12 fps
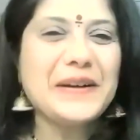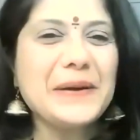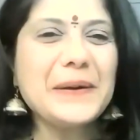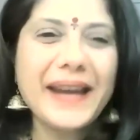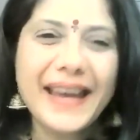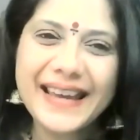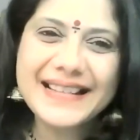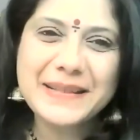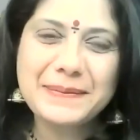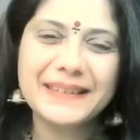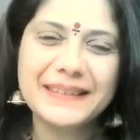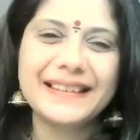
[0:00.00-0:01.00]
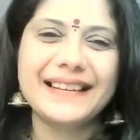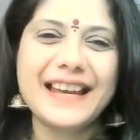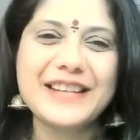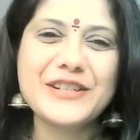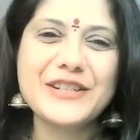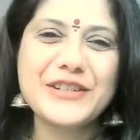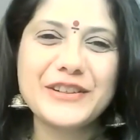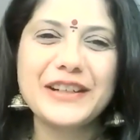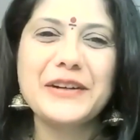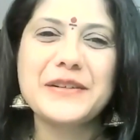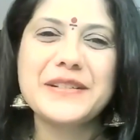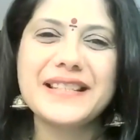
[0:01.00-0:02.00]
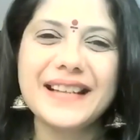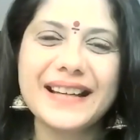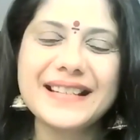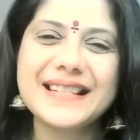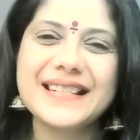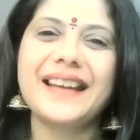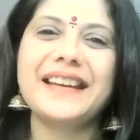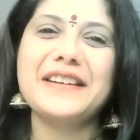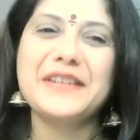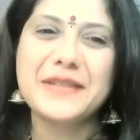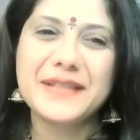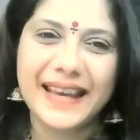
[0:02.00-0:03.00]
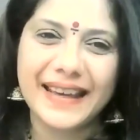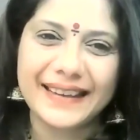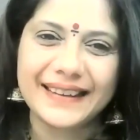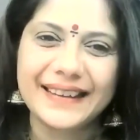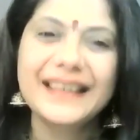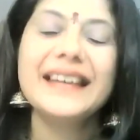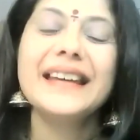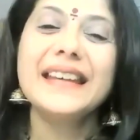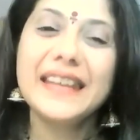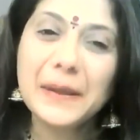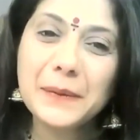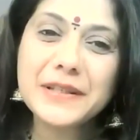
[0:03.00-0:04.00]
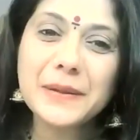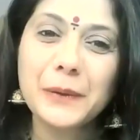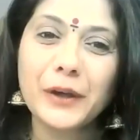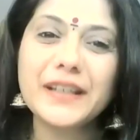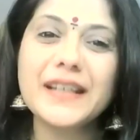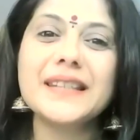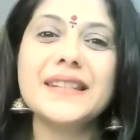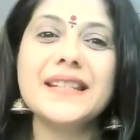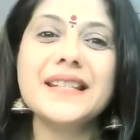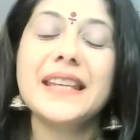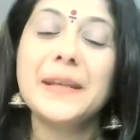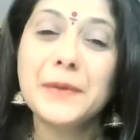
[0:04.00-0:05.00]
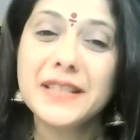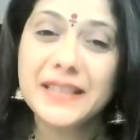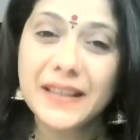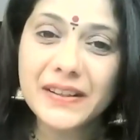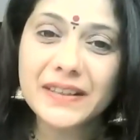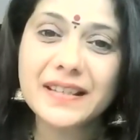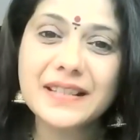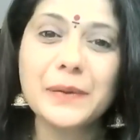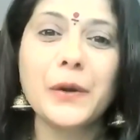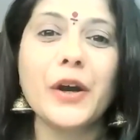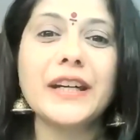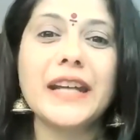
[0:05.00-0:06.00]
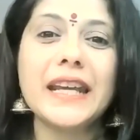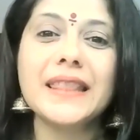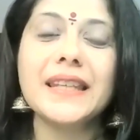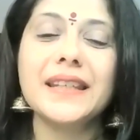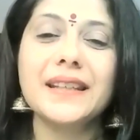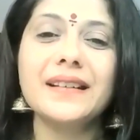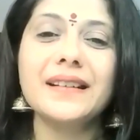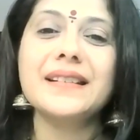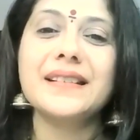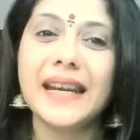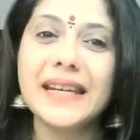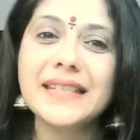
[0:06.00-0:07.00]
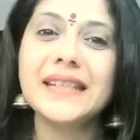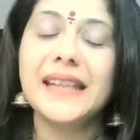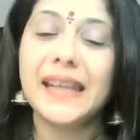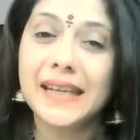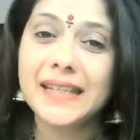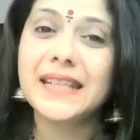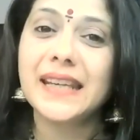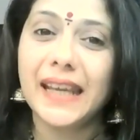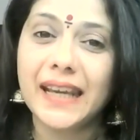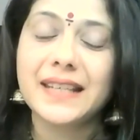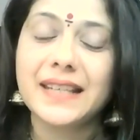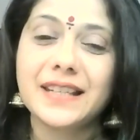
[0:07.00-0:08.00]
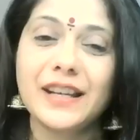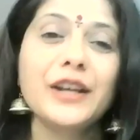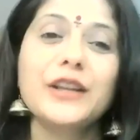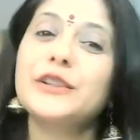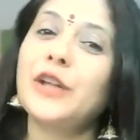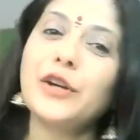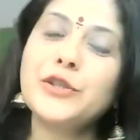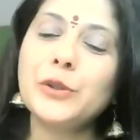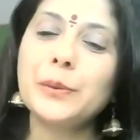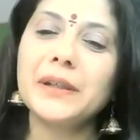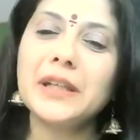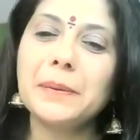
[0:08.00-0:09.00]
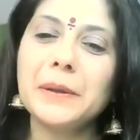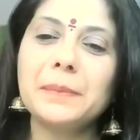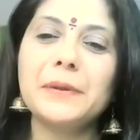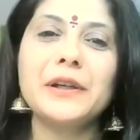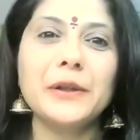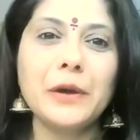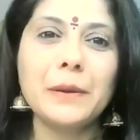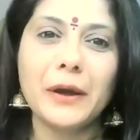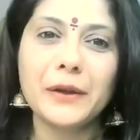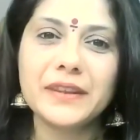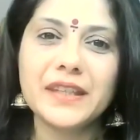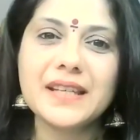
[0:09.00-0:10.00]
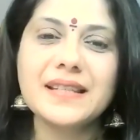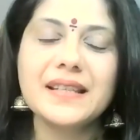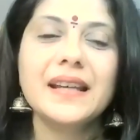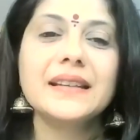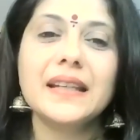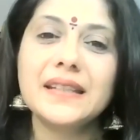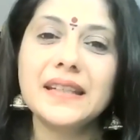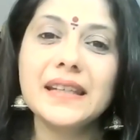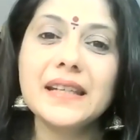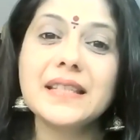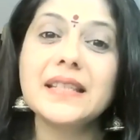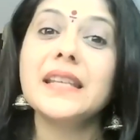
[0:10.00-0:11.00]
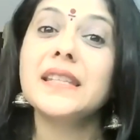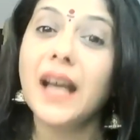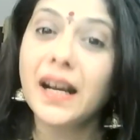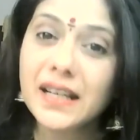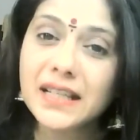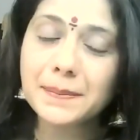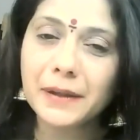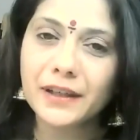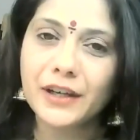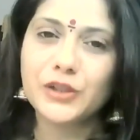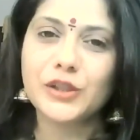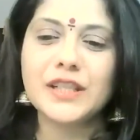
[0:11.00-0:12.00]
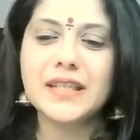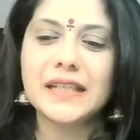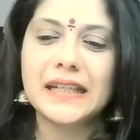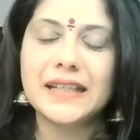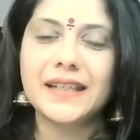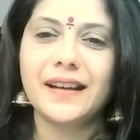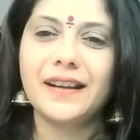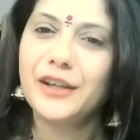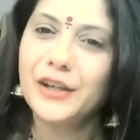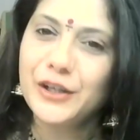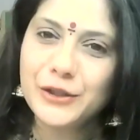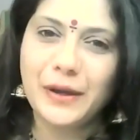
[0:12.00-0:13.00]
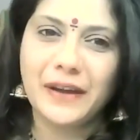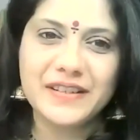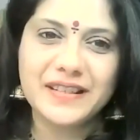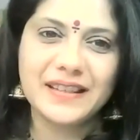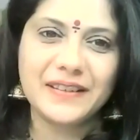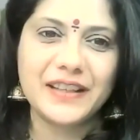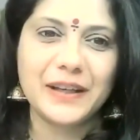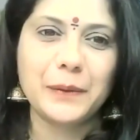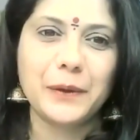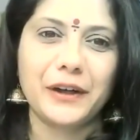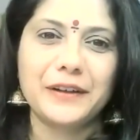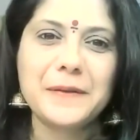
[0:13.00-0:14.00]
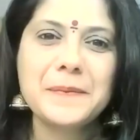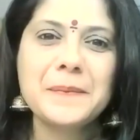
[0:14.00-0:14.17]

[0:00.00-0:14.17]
Who else but the legendary Ustad Zakir Hussain? He was given this award in the year 1988. Not too many people know about this, that he is the youngest percussionist in India to have received the award.